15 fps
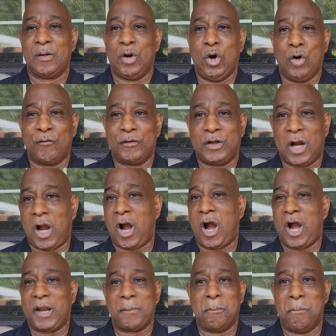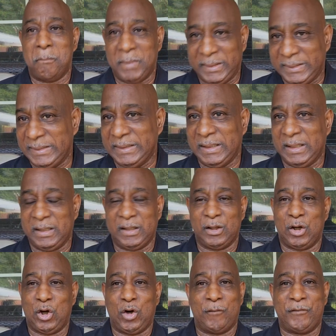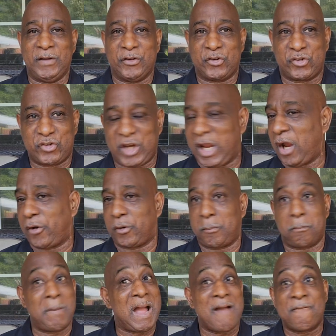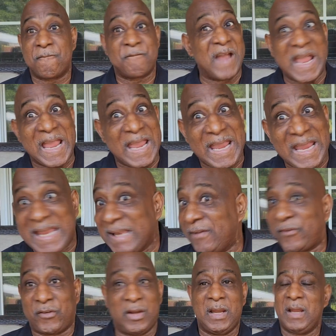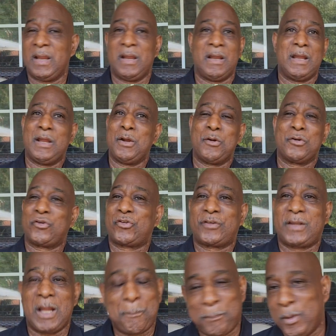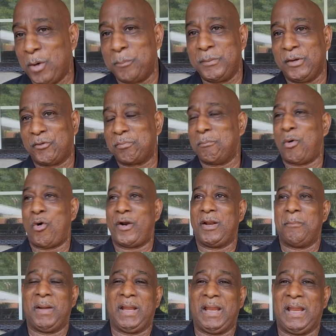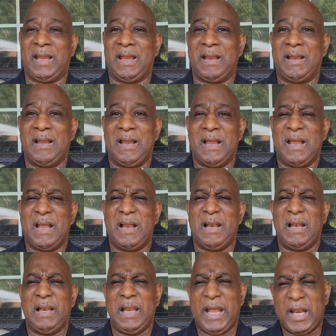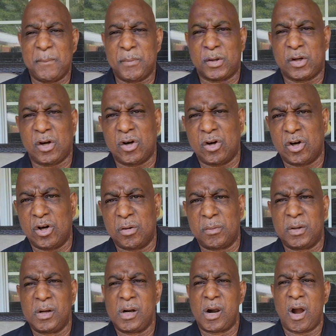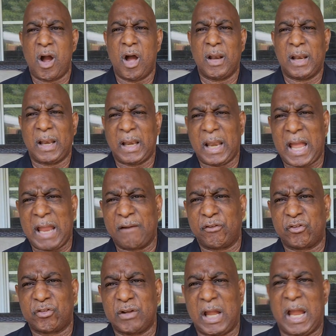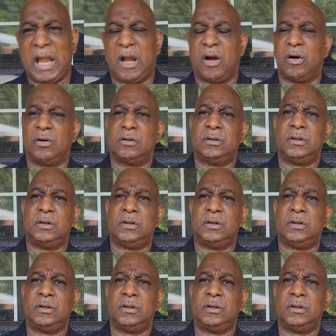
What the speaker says: of God, men of this channel, my fans, step up this morning, man. Let it become a lifestyle